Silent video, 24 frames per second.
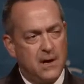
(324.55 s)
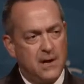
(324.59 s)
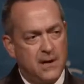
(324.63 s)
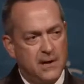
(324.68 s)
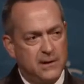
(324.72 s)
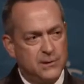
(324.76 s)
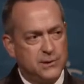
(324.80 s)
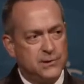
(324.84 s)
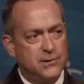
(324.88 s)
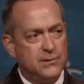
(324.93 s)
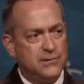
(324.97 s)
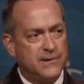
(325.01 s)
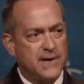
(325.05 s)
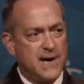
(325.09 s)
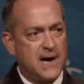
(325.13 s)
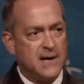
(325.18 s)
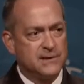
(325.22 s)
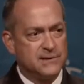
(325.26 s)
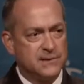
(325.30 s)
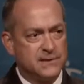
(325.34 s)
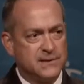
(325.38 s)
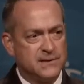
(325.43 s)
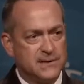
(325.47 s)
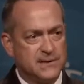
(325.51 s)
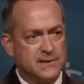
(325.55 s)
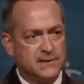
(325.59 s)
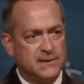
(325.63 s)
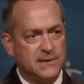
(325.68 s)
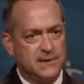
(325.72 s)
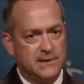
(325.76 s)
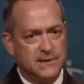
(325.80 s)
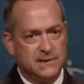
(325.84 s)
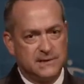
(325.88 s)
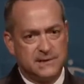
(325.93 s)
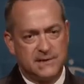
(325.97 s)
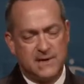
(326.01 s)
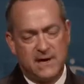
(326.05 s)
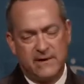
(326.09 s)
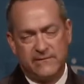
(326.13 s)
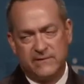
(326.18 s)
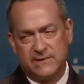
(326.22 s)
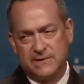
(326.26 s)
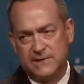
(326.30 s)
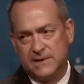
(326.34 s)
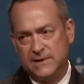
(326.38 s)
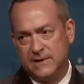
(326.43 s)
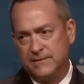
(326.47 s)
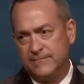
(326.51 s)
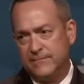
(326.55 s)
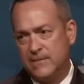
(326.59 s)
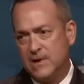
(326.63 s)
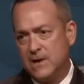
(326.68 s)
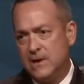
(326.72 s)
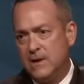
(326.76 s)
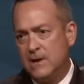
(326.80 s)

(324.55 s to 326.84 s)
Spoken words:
In 2016 and 17,